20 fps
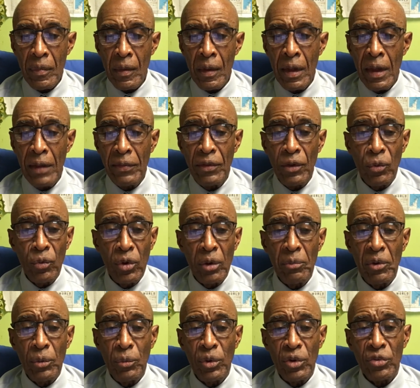And the
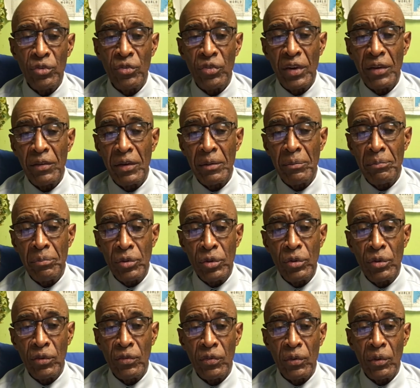woman was very
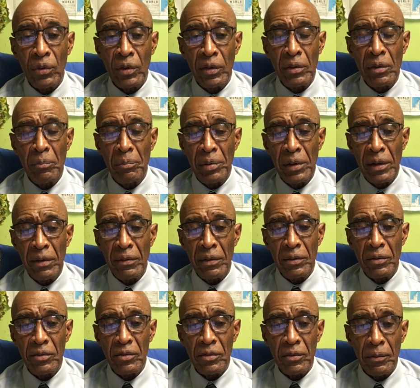beautiful in
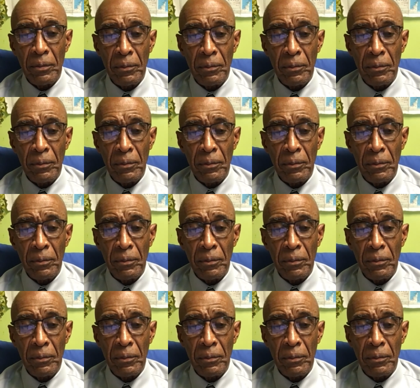appearance."